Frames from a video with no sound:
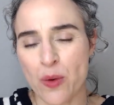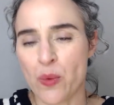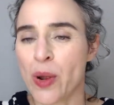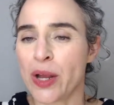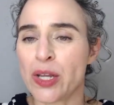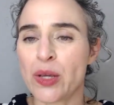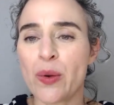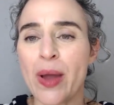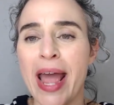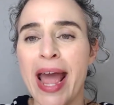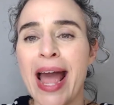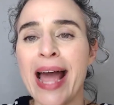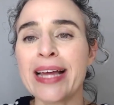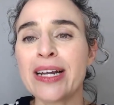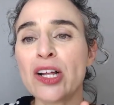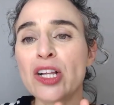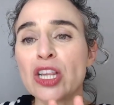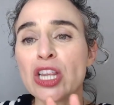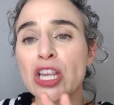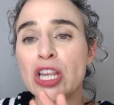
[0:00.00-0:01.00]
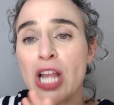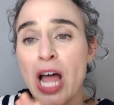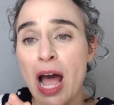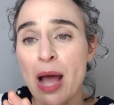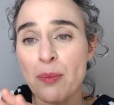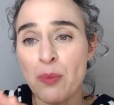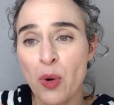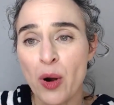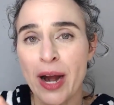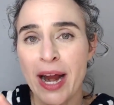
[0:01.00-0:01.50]
when you add a
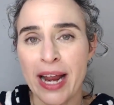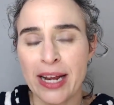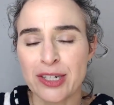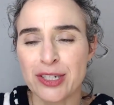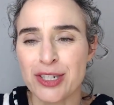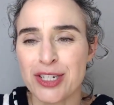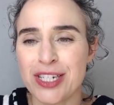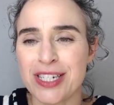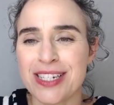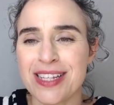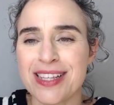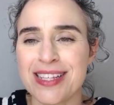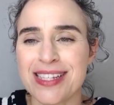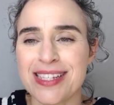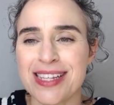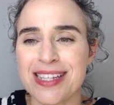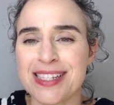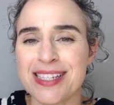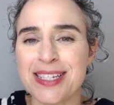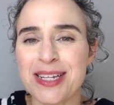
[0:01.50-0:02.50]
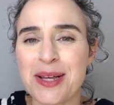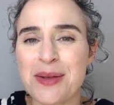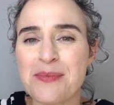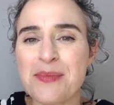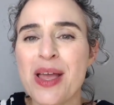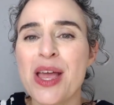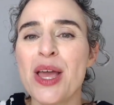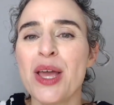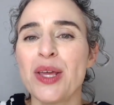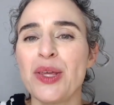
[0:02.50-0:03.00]
lot more energy to the system,